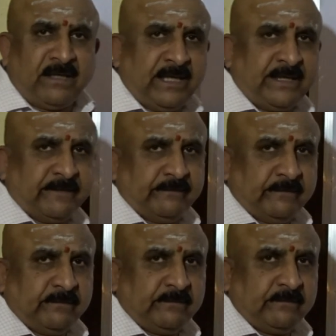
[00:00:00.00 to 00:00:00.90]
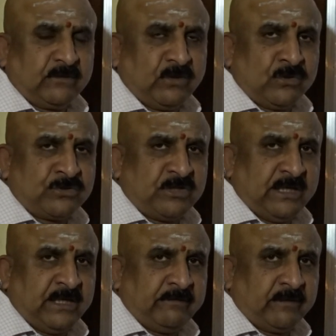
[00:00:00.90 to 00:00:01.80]
a relative,
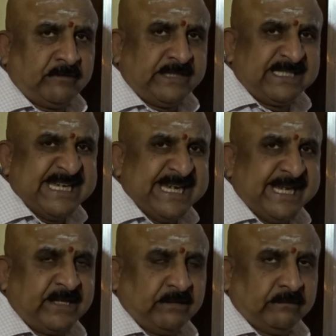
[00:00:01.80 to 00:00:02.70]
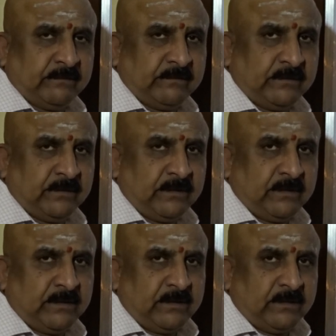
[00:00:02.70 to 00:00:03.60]
close relative of this native,
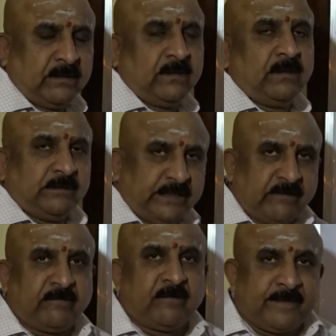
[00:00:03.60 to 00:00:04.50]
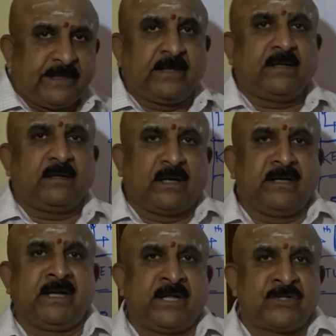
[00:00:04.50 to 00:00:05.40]
there will be a
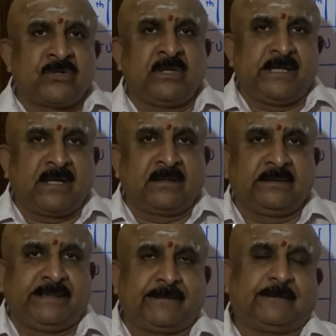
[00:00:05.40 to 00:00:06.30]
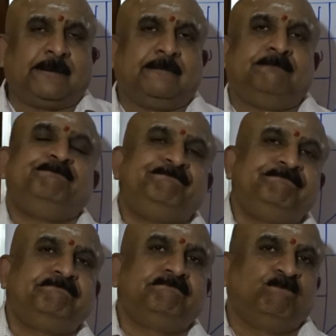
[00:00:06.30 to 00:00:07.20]
unnatural young death.
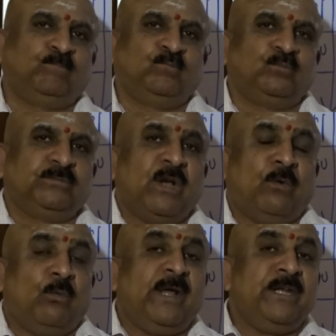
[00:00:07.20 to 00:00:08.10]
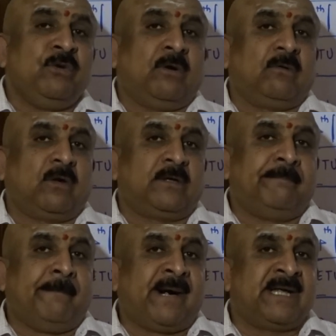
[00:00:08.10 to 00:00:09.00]
When you have
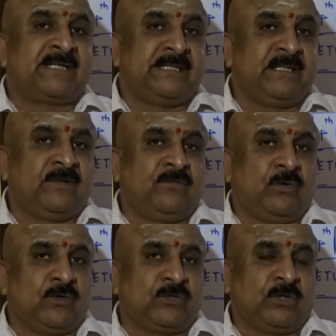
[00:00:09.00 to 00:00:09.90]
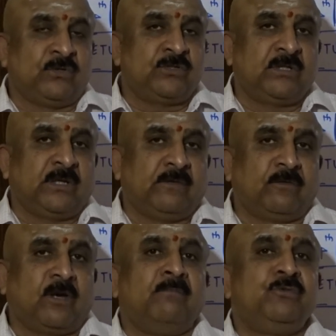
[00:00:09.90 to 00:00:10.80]
got Mars in the fourth house
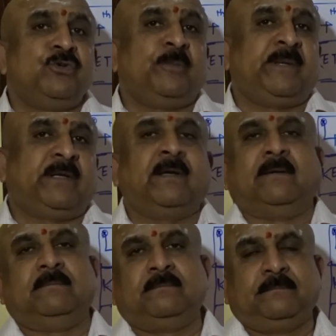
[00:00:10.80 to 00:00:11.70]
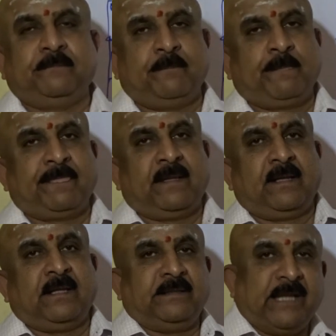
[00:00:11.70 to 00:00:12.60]
from Jupiter,
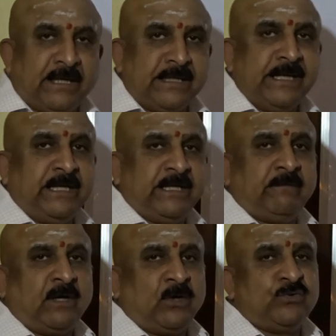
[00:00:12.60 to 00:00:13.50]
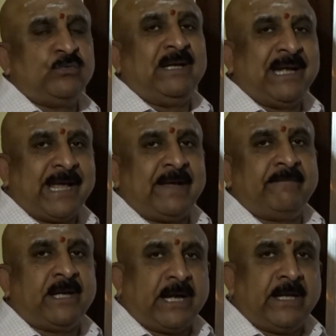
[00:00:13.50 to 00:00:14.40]
that native house will
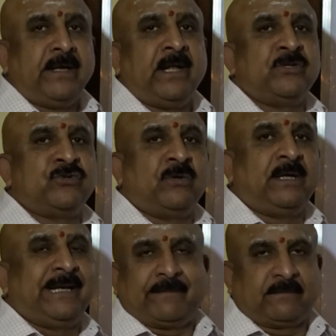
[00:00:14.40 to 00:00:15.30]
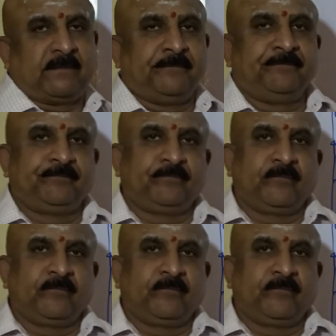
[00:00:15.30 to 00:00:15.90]
have an unnatural death.